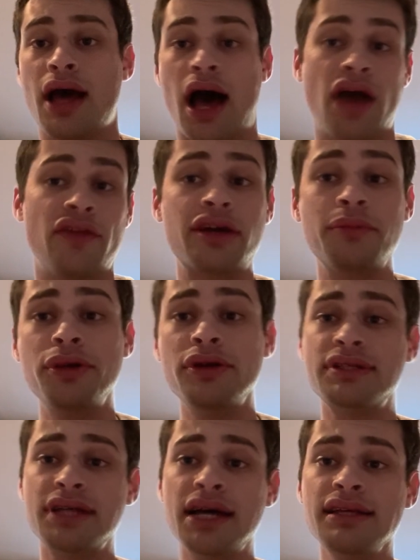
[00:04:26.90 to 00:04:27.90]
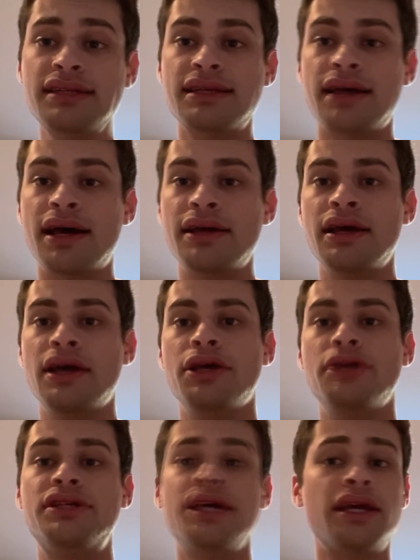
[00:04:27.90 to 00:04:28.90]
On the computer science side,
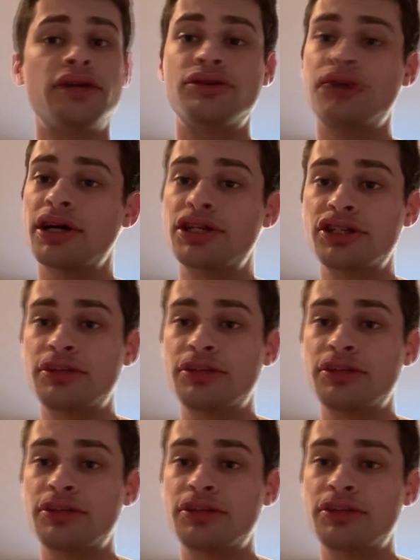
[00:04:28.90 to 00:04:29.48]
you take introduction